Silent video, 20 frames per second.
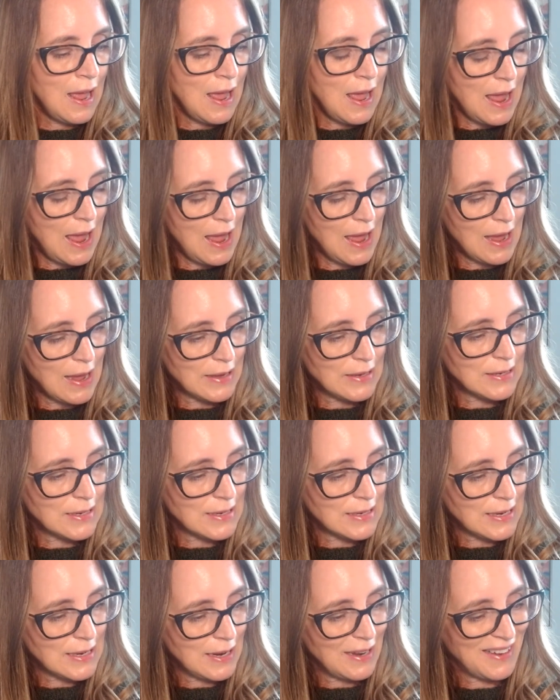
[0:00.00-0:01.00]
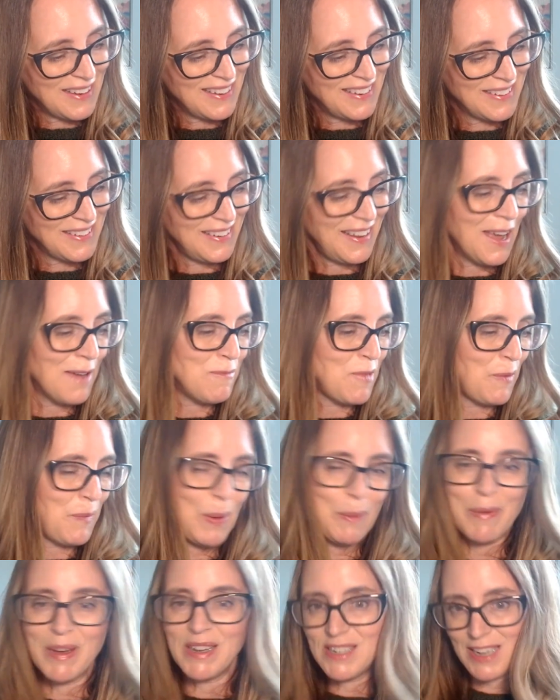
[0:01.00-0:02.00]
And yeah, maybe
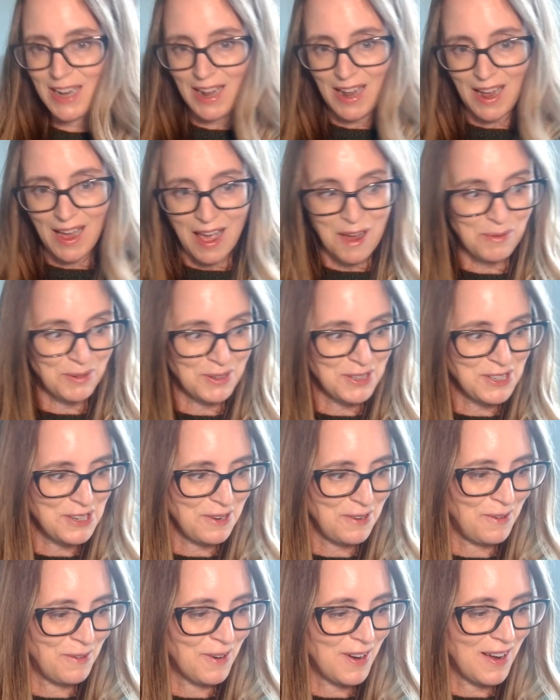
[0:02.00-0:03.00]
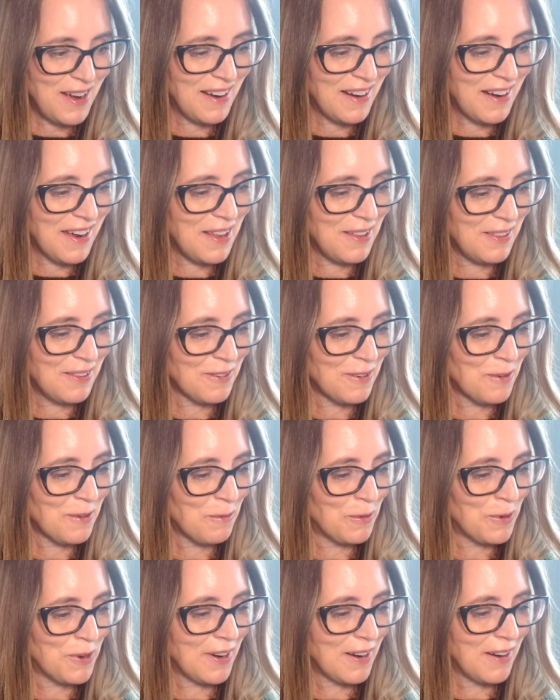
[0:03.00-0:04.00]
one day I will do a color
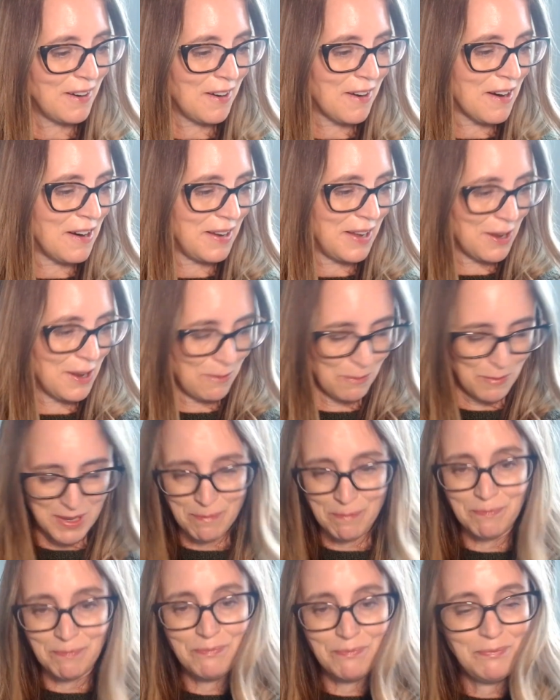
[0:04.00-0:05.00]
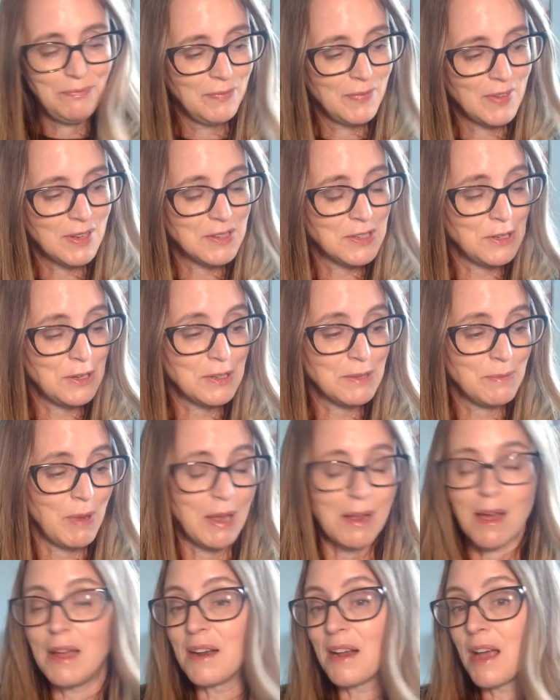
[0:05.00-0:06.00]
work cardigan with, excuse
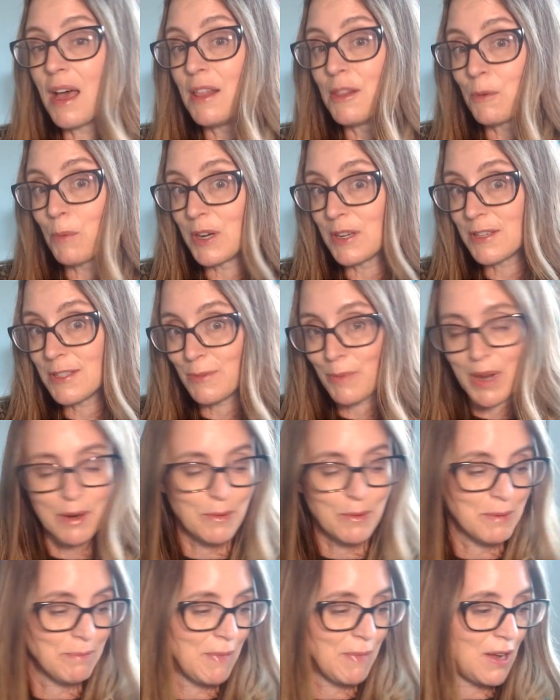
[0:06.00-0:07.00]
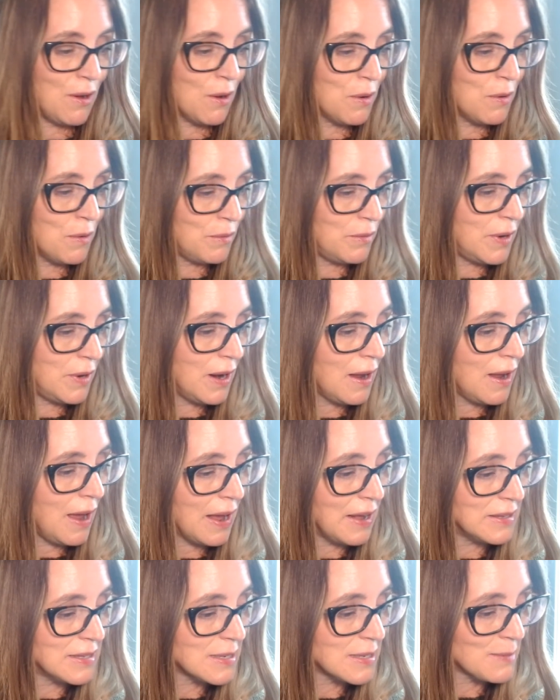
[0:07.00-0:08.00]
me, a color work sweater with my own
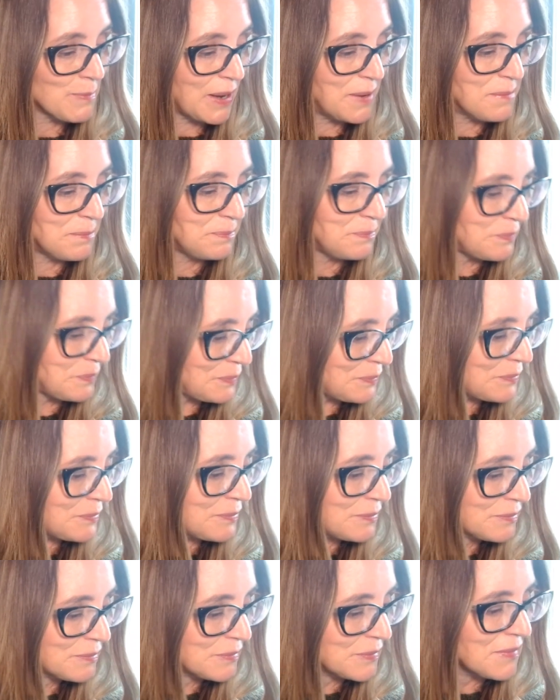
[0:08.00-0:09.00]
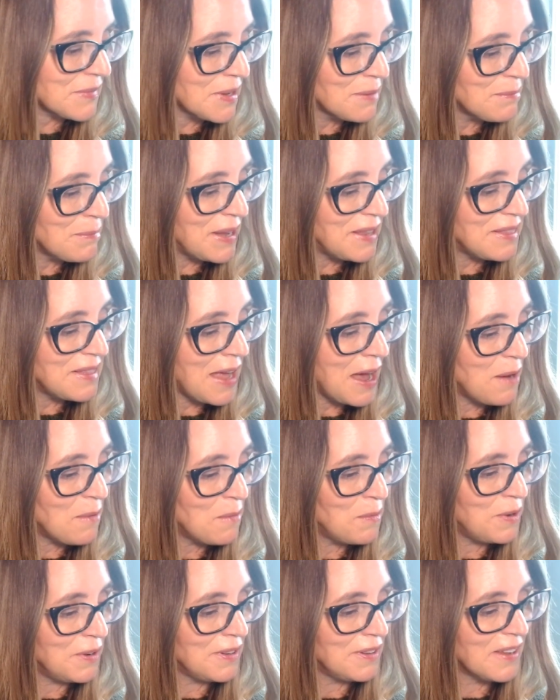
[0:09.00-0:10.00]
hand spun. But that
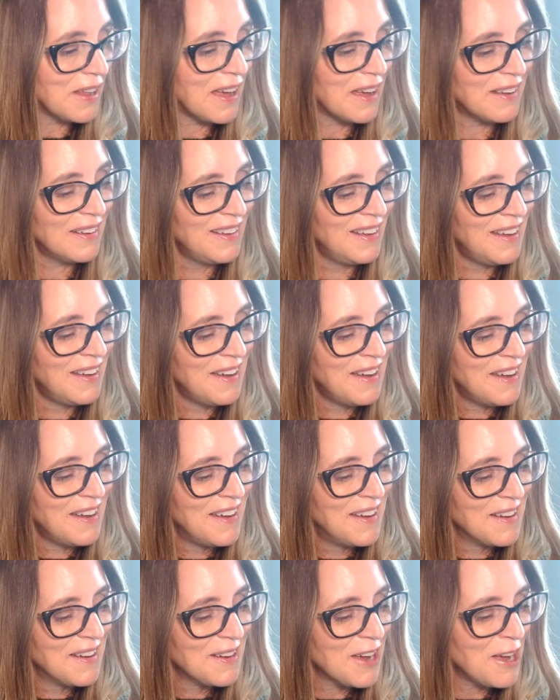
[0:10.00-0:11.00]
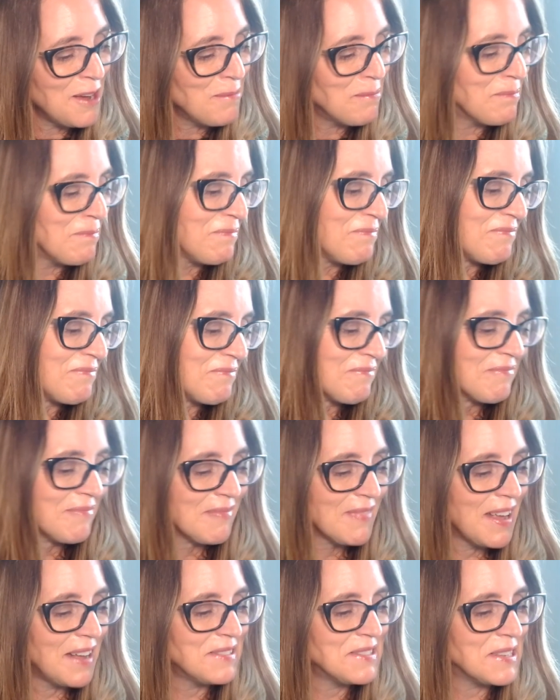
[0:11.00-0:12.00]
will come
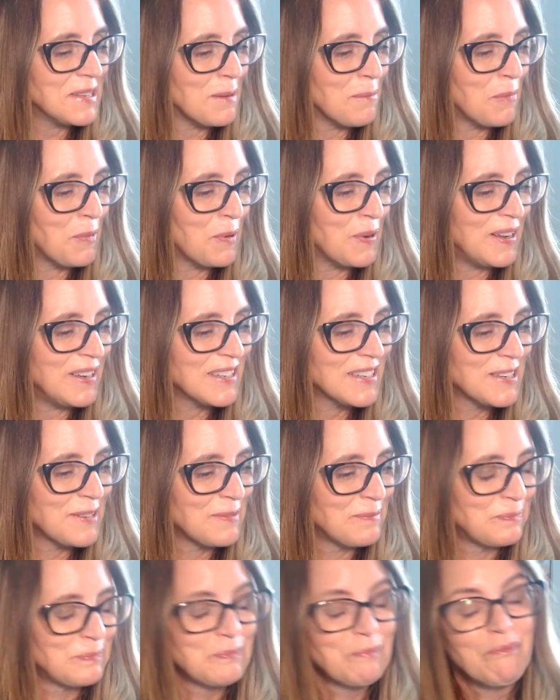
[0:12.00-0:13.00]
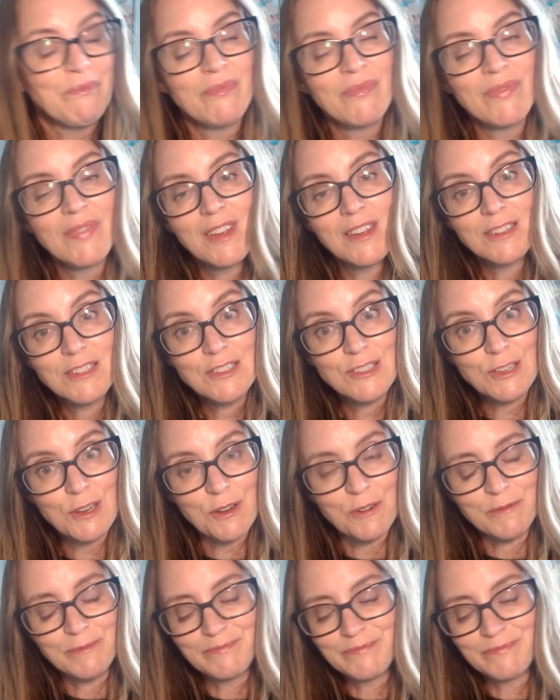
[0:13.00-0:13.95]
at some point. So,